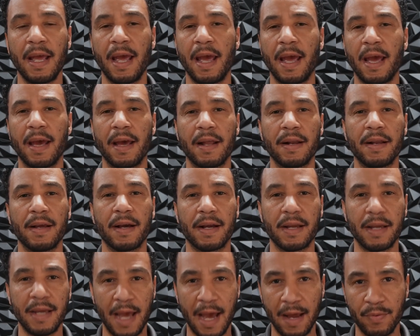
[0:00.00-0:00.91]
and a
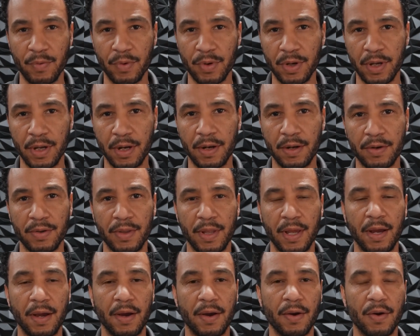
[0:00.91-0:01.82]
cat will get under
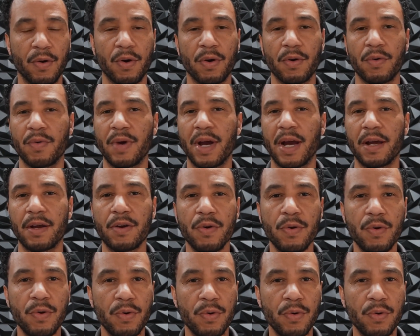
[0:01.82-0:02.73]
there, or a
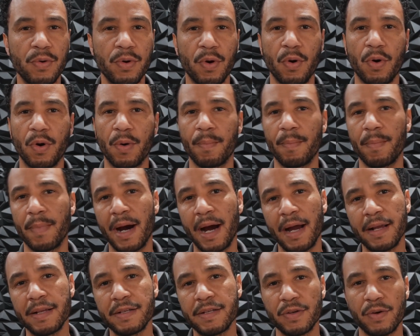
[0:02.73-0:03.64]
raccoon, or
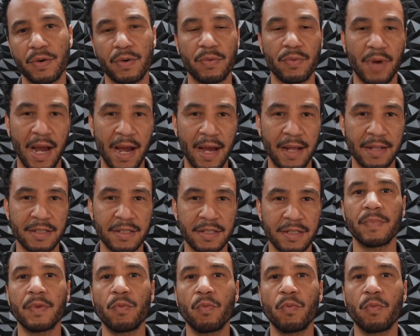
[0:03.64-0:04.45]
mice, or rats.